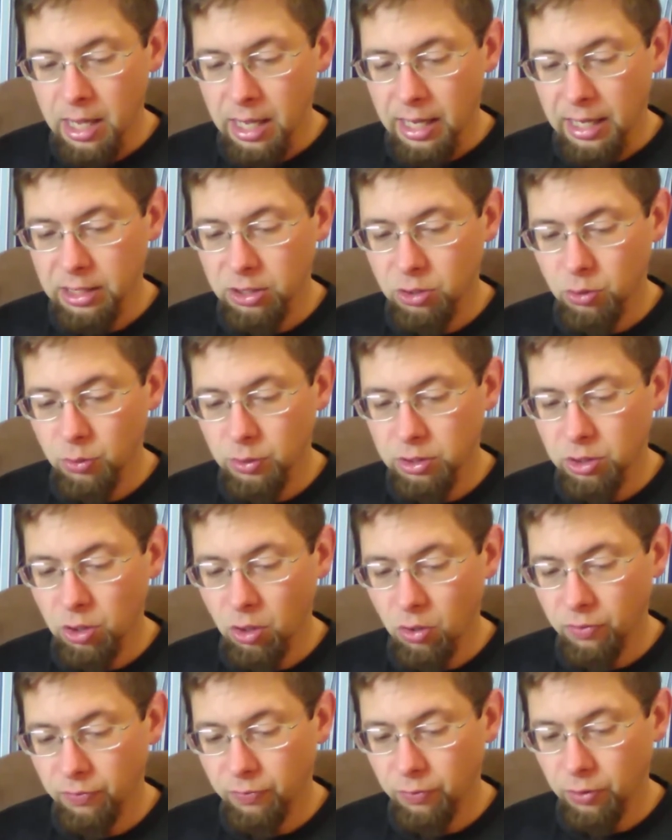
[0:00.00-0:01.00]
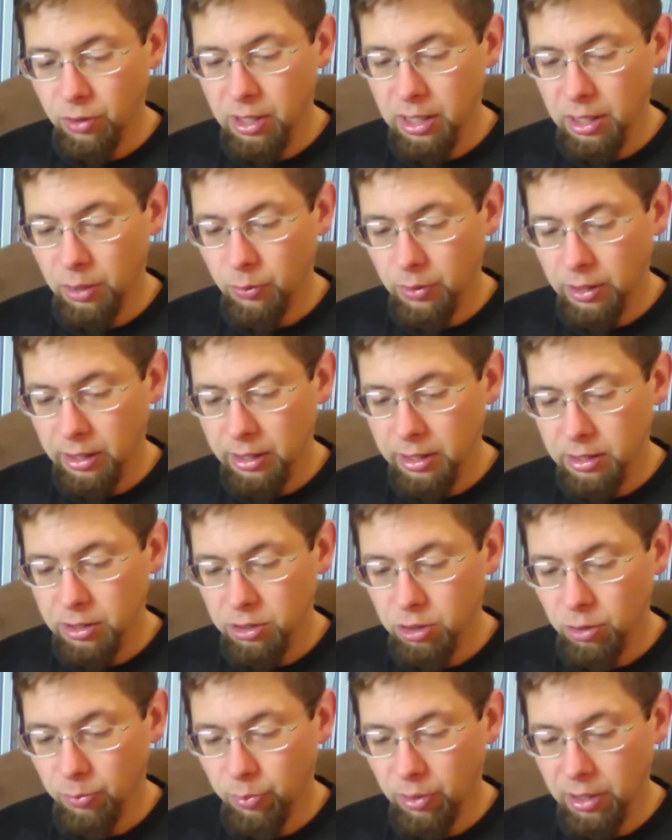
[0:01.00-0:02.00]
and to atone for iniquity,
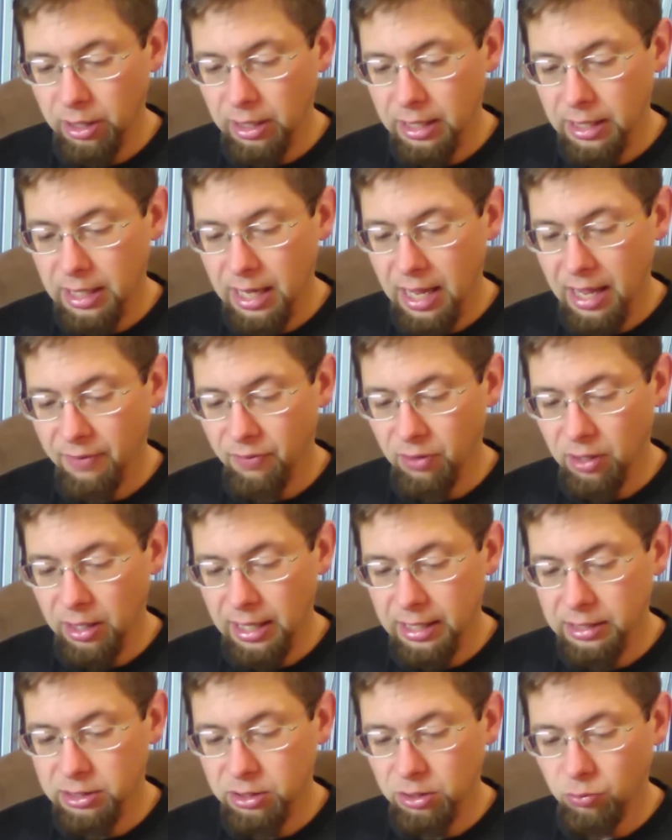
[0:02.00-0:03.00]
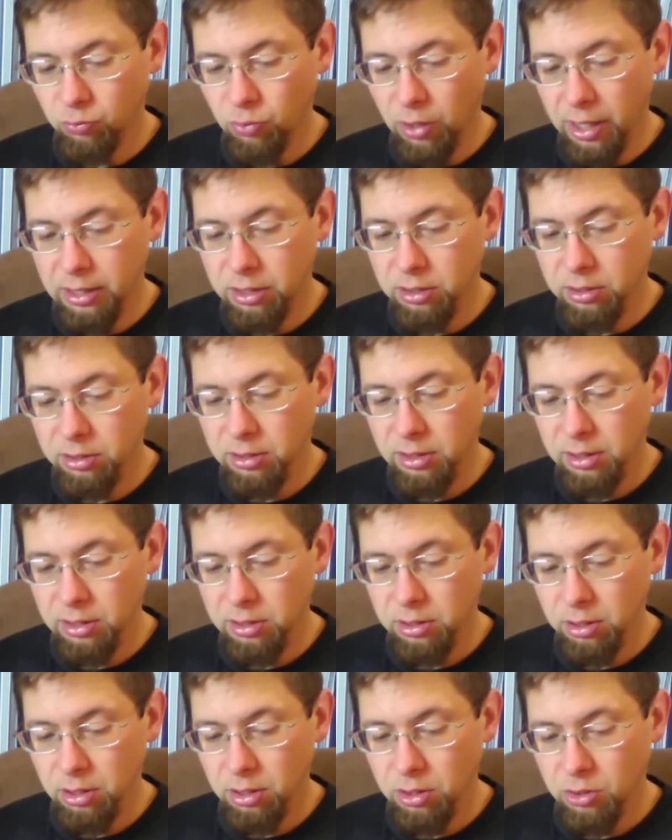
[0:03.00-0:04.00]
to bring in everlasting
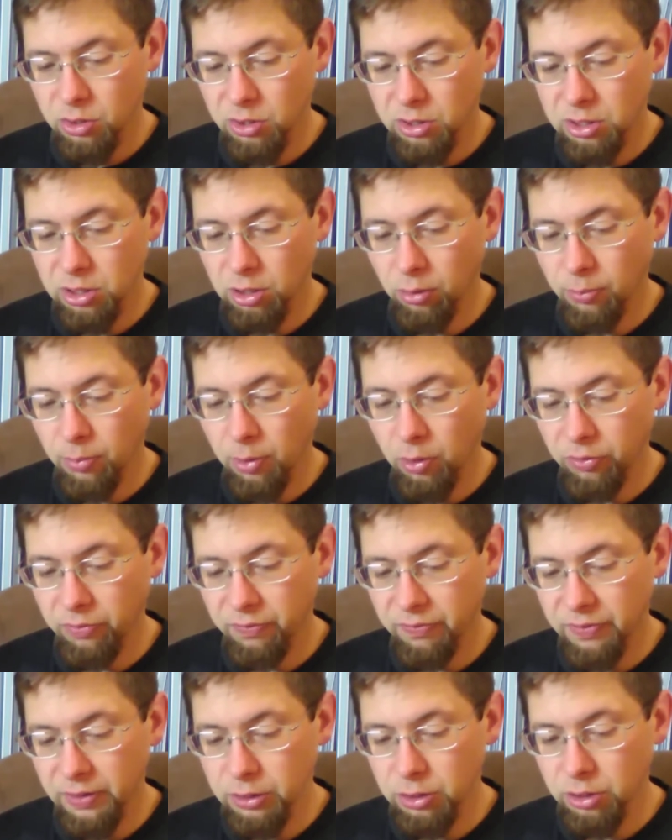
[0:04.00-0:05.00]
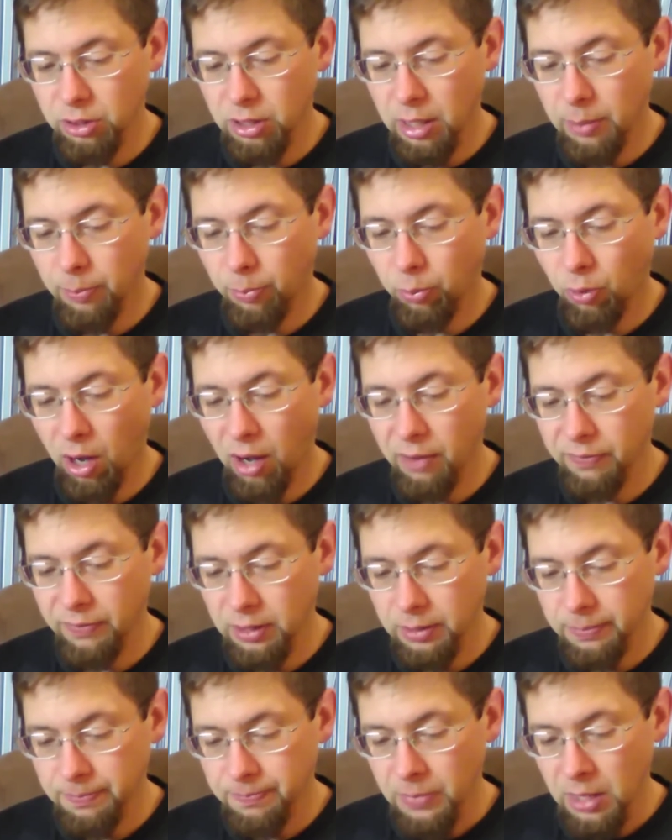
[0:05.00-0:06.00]
righteousness, to seal both vision and
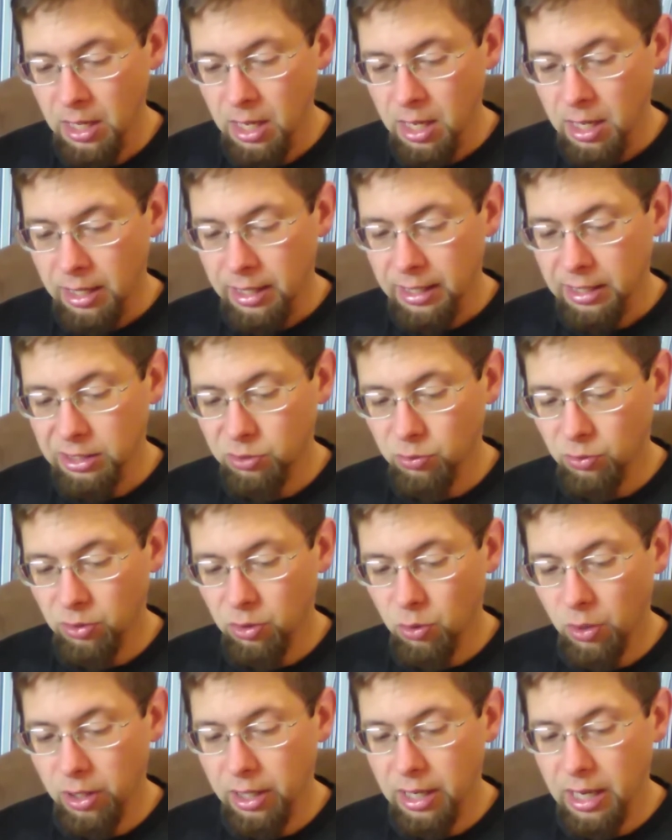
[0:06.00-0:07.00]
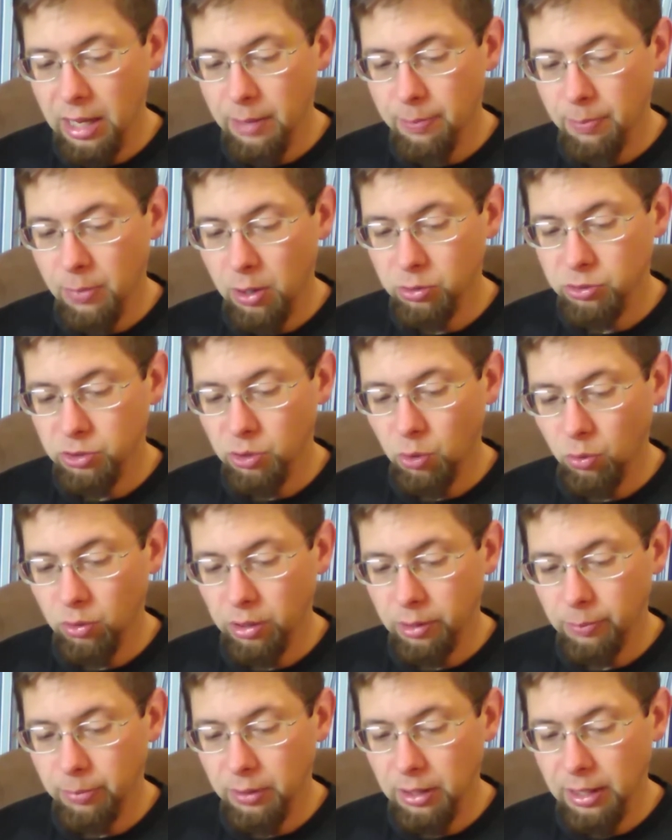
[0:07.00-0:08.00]
prophet, and to anoint a most
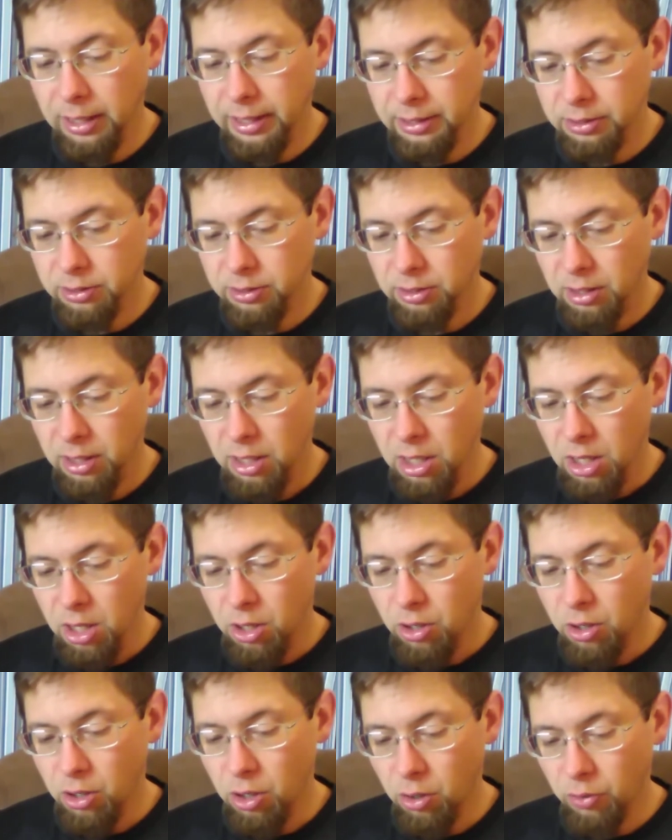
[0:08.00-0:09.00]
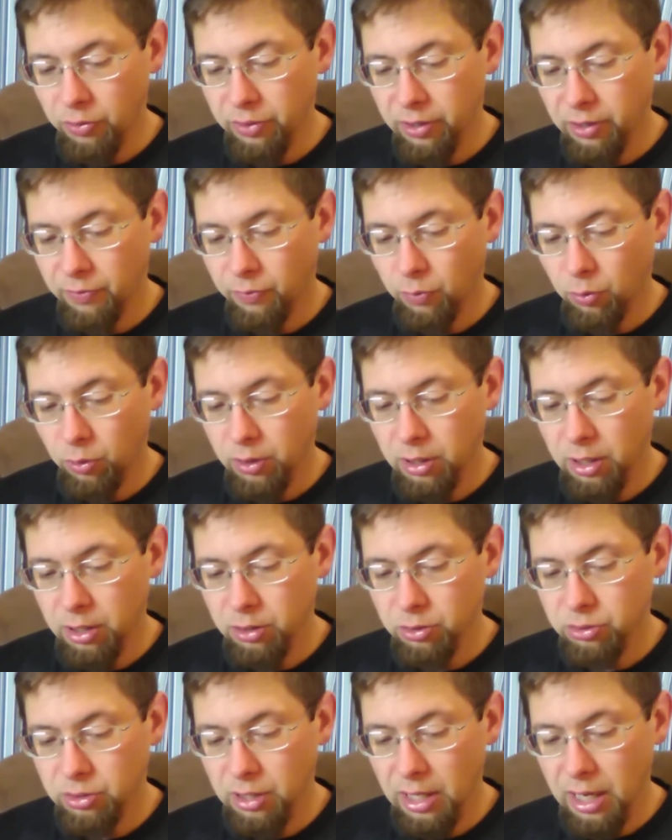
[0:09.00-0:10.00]
holy place. Know therefore and
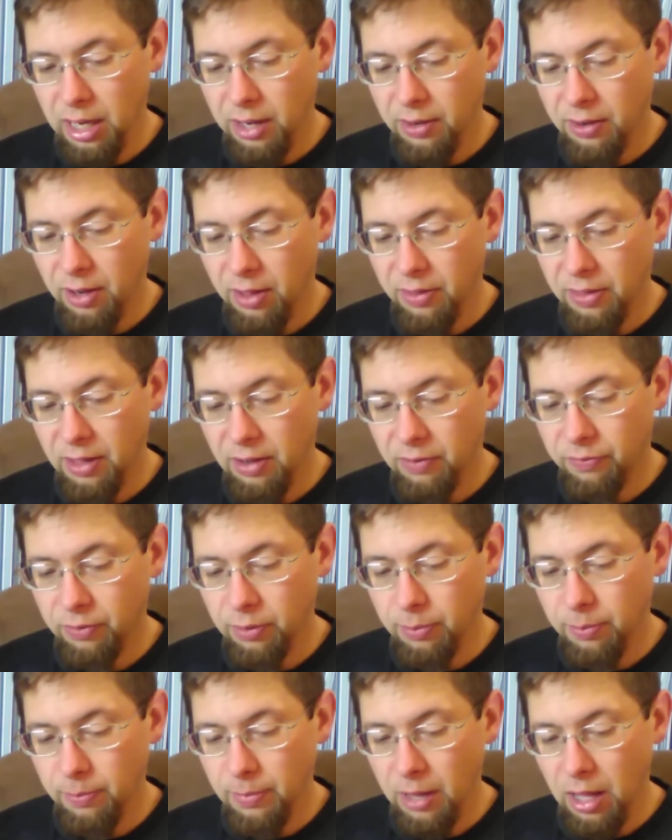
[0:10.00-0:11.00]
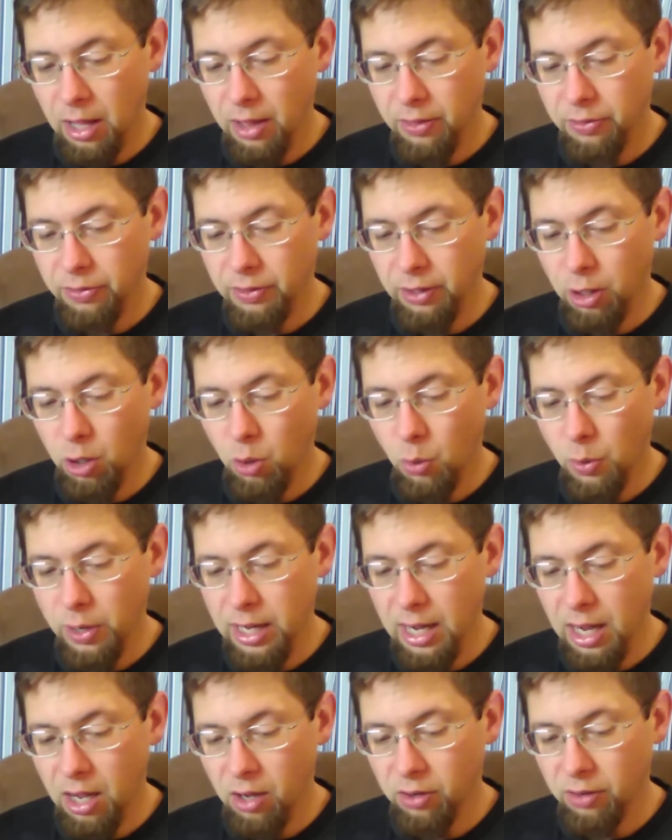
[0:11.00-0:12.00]
understand that from the
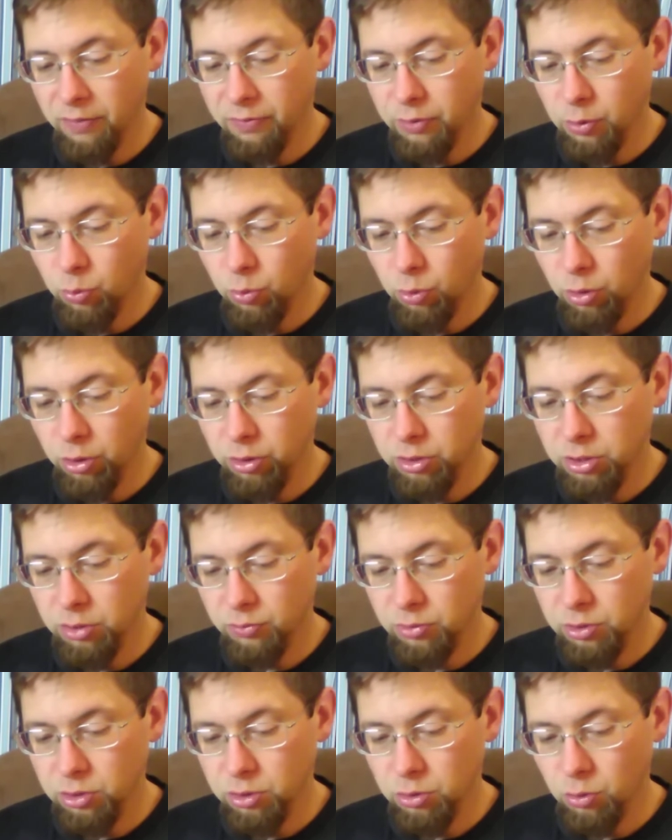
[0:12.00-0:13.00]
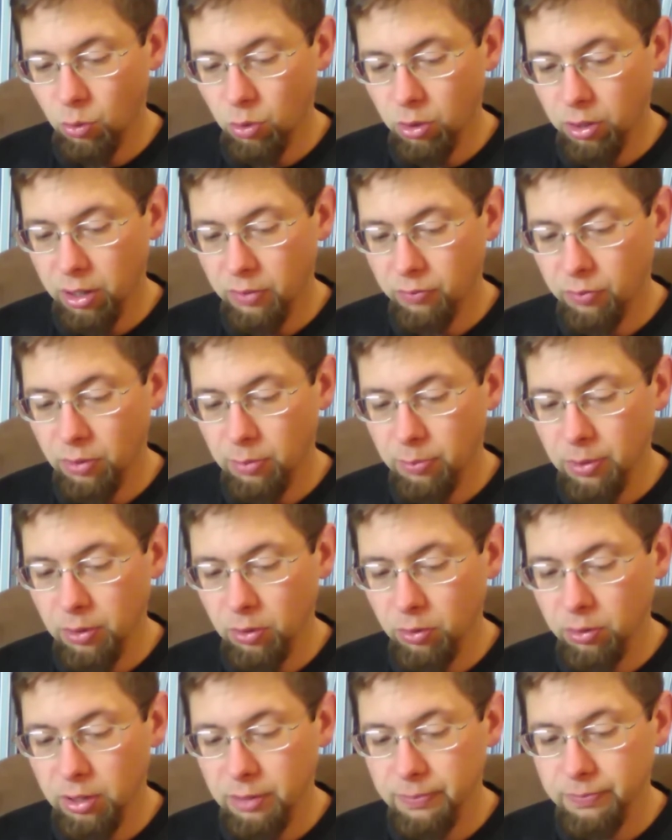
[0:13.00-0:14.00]
going out of the word to restore and
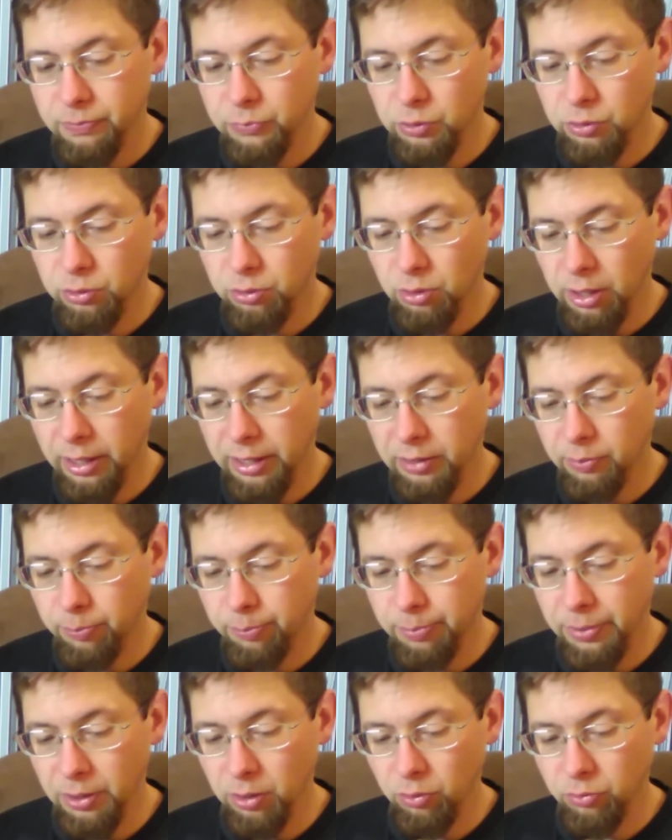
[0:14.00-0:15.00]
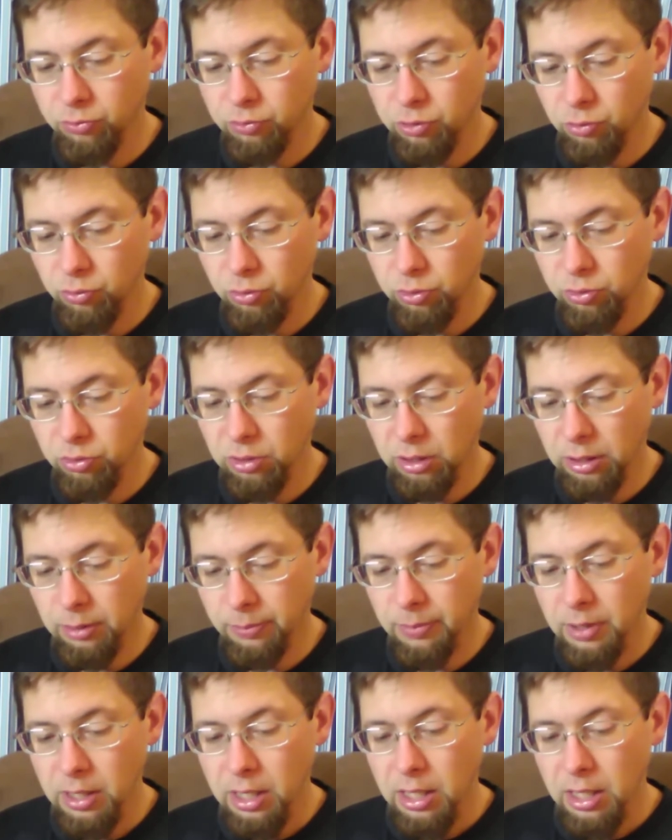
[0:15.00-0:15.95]
rebuild and build Jerusalem